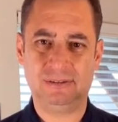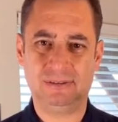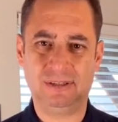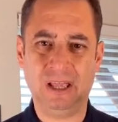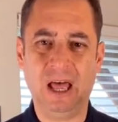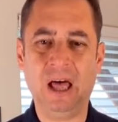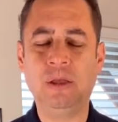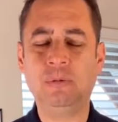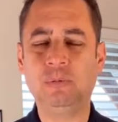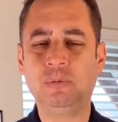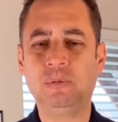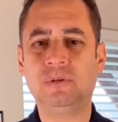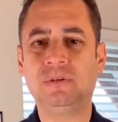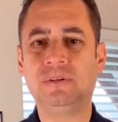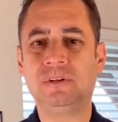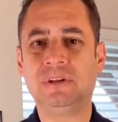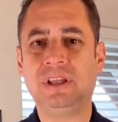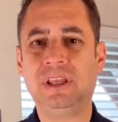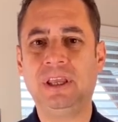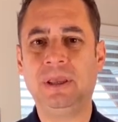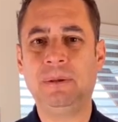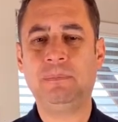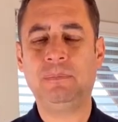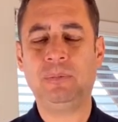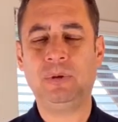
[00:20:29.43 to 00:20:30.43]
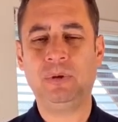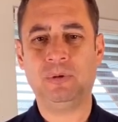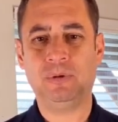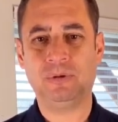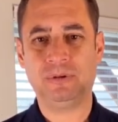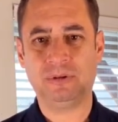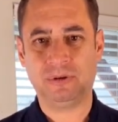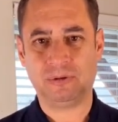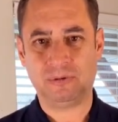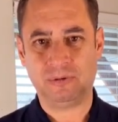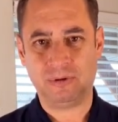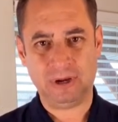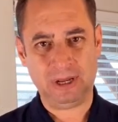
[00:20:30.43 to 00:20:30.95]
That will keep you in
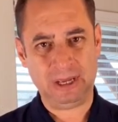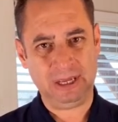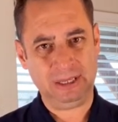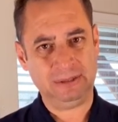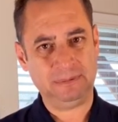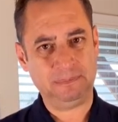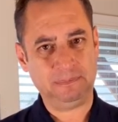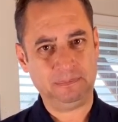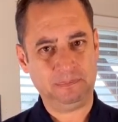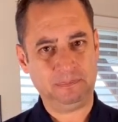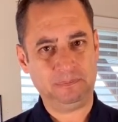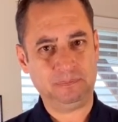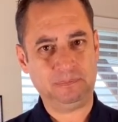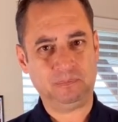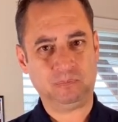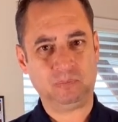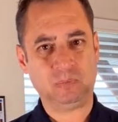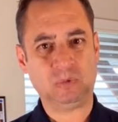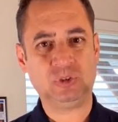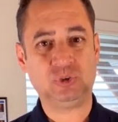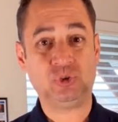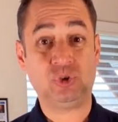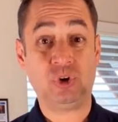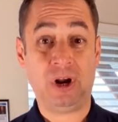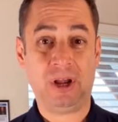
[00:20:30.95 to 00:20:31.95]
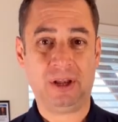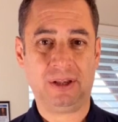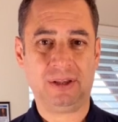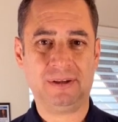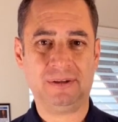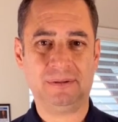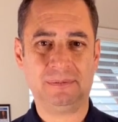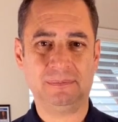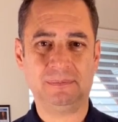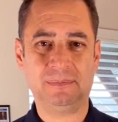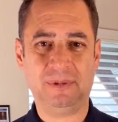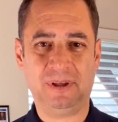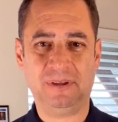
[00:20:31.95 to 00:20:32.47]
the right track,
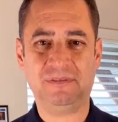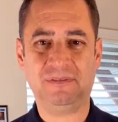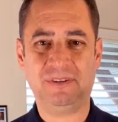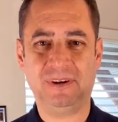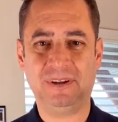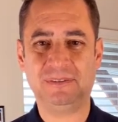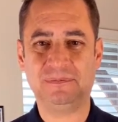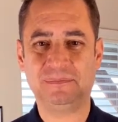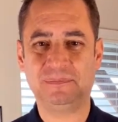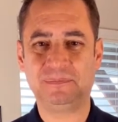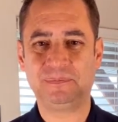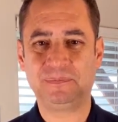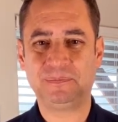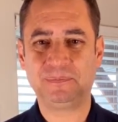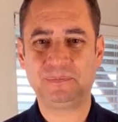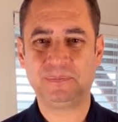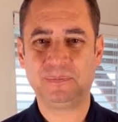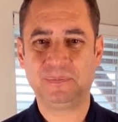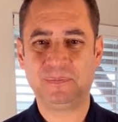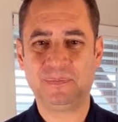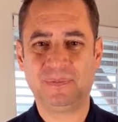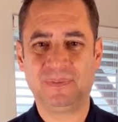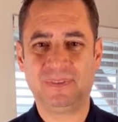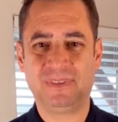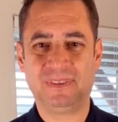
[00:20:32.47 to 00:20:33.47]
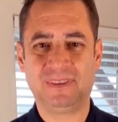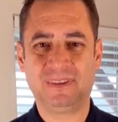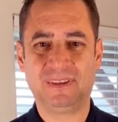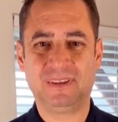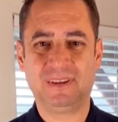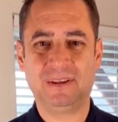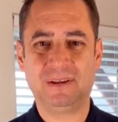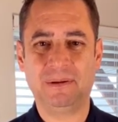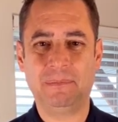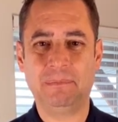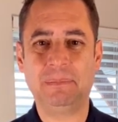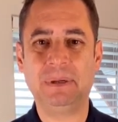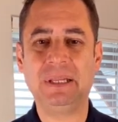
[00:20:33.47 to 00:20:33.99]
my friend.
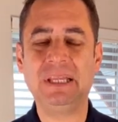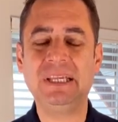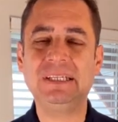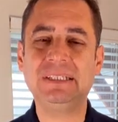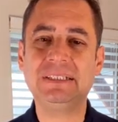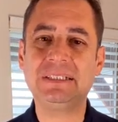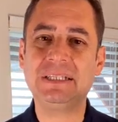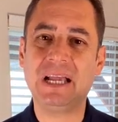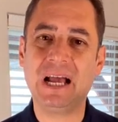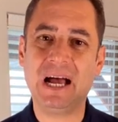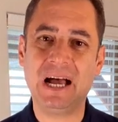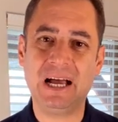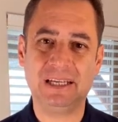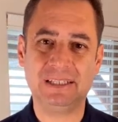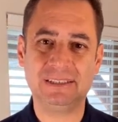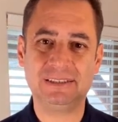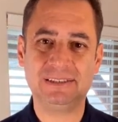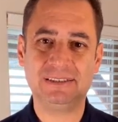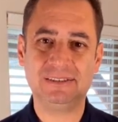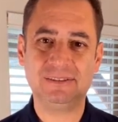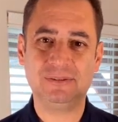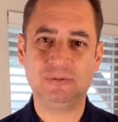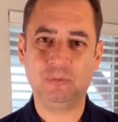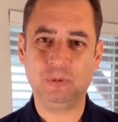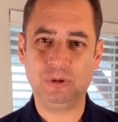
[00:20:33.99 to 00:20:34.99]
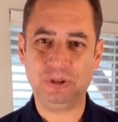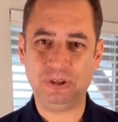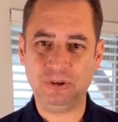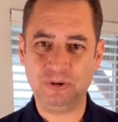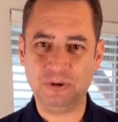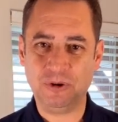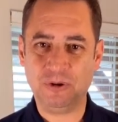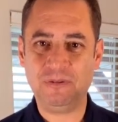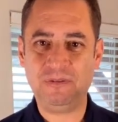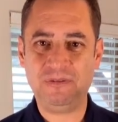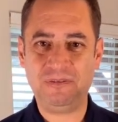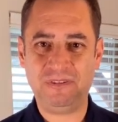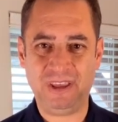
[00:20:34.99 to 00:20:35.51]
Please God, with
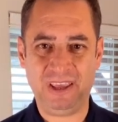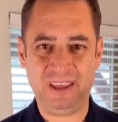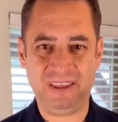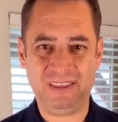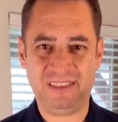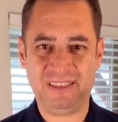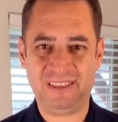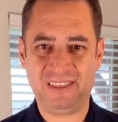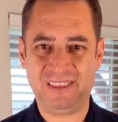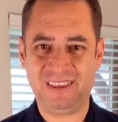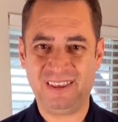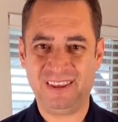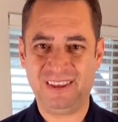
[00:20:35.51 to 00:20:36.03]
your faith,